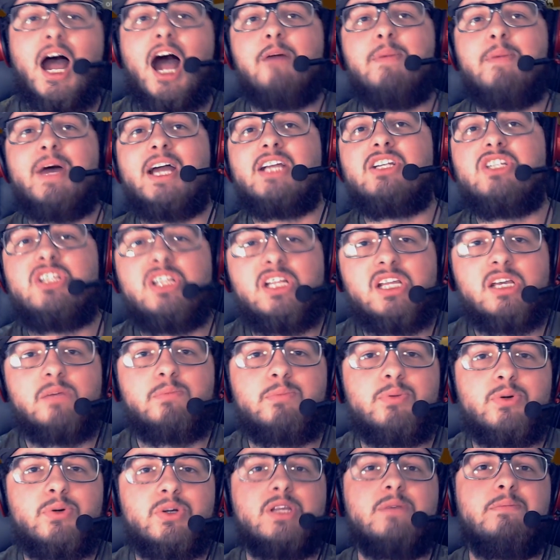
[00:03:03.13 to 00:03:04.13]
I'm actually a
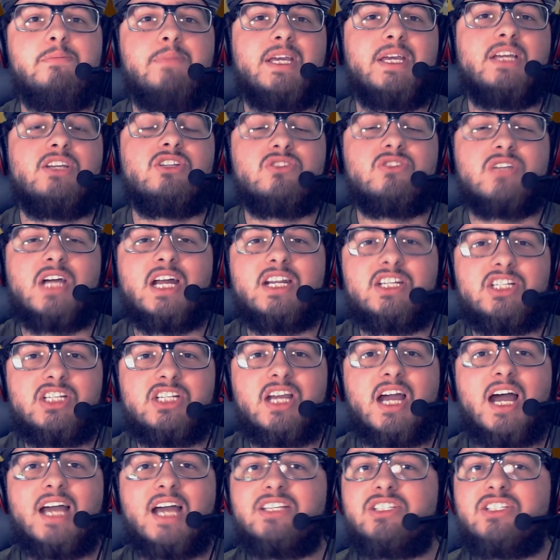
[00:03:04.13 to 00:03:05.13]
pretty big strategy
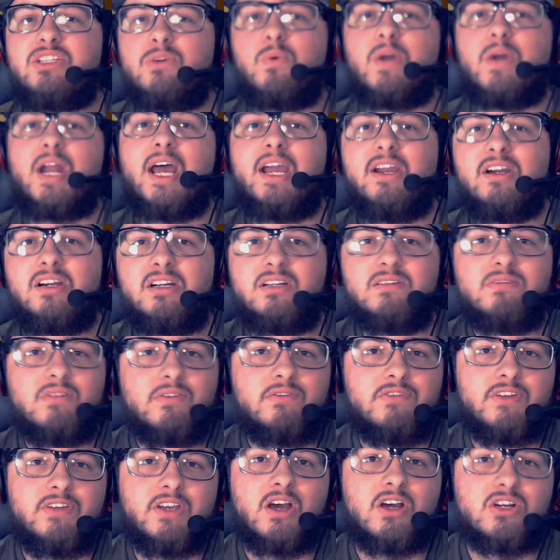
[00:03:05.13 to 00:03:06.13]
guy, so when I heard of a
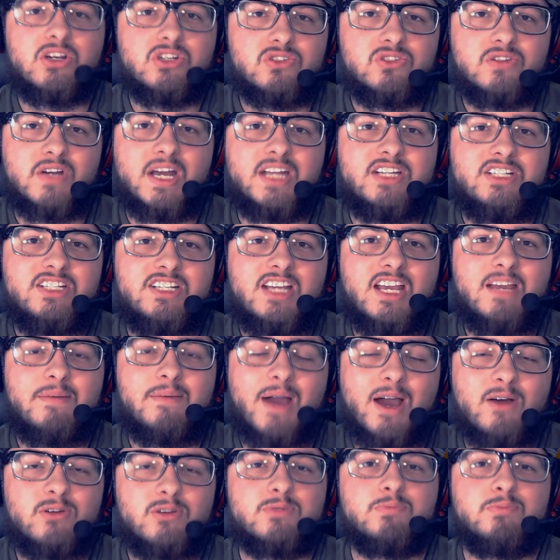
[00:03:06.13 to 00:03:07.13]
VR strategy game,
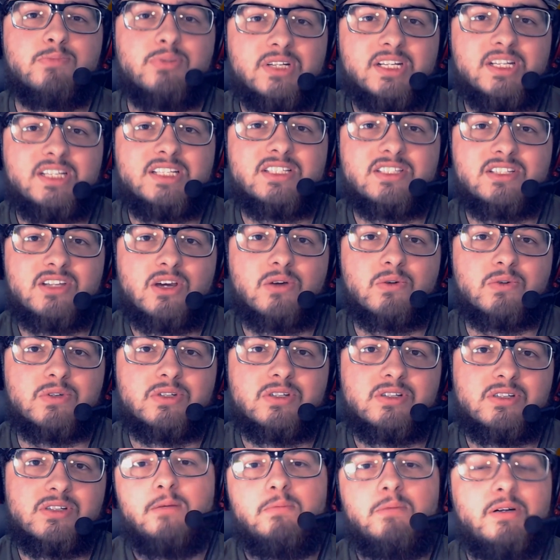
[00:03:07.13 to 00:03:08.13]
I was pretty stoked.
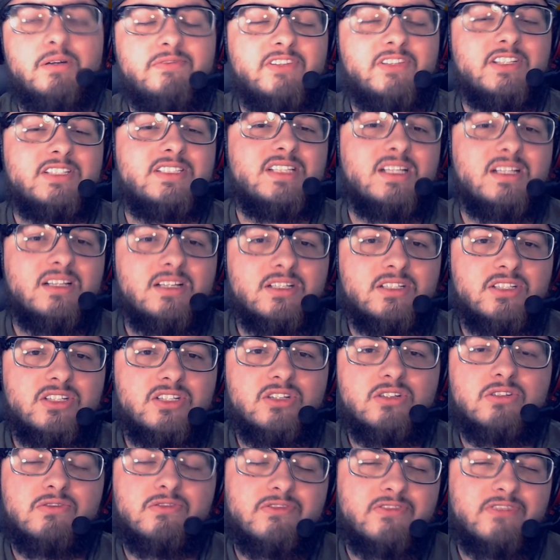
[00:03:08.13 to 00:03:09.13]
But Flotilla
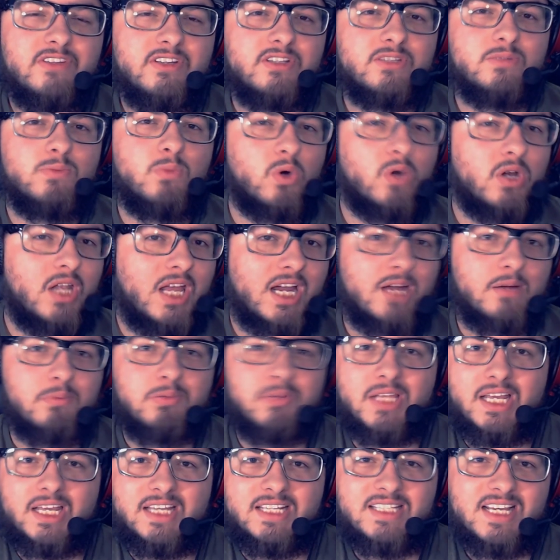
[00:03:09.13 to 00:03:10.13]
2 feels more like a
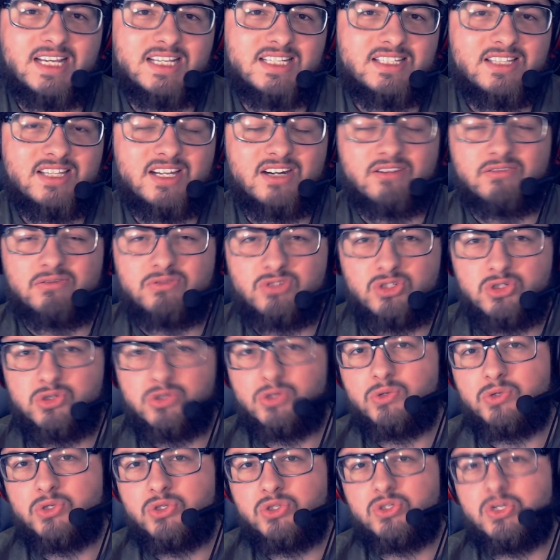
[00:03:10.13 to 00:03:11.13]
playtest than a
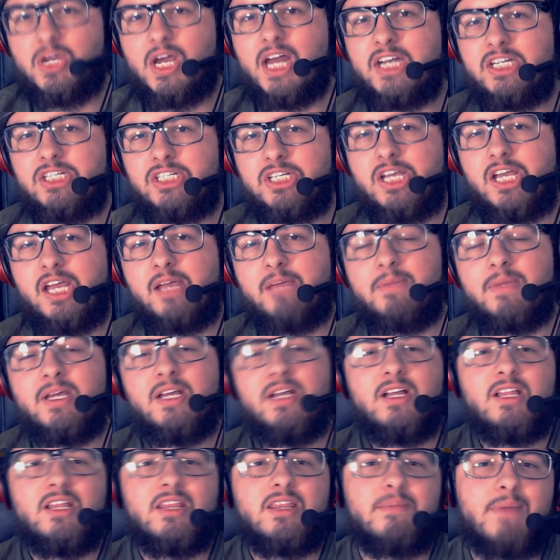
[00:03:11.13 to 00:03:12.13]
true strategy game.
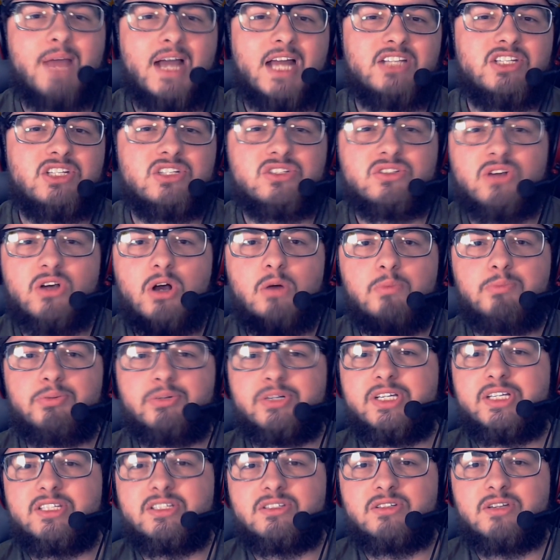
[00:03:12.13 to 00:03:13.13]
The matches are all
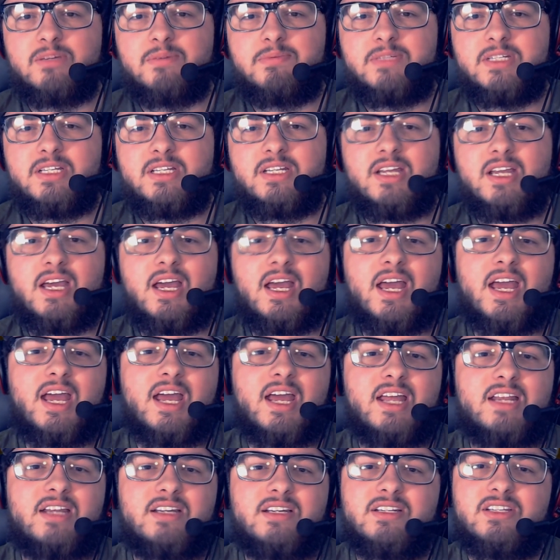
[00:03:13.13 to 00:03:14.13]
pre-scripted,
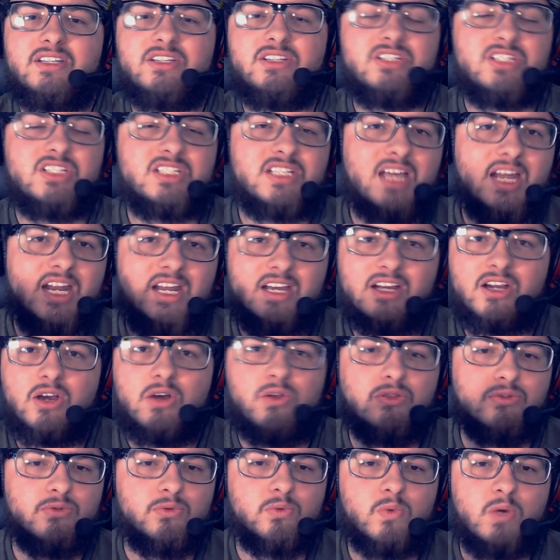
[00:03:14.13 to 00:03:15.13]
and you just kind of go
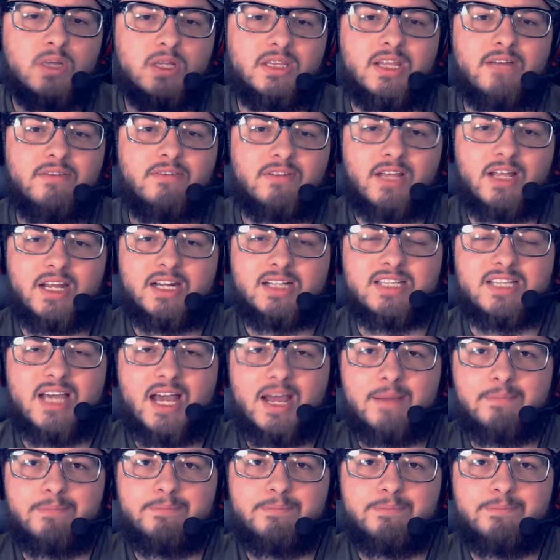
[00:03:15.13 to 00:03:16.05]
through one level at a time.